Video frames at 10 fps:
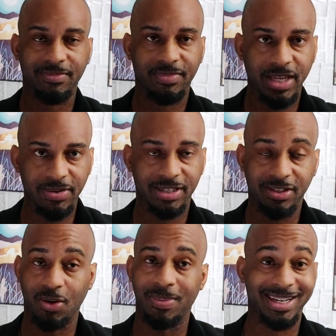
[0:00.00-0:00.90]
There is
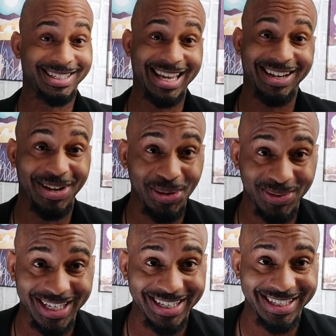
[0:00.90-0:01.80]
so much that
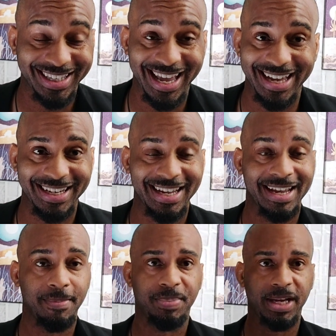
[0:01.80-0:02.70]
goes into that.
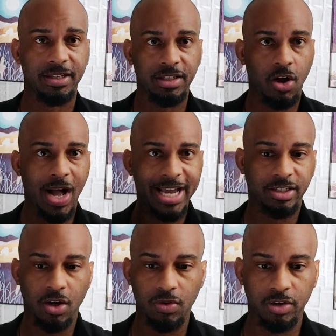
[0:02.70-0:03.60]
But no, I
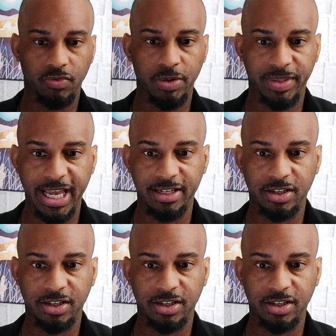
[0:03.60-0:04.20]
don't agree with that.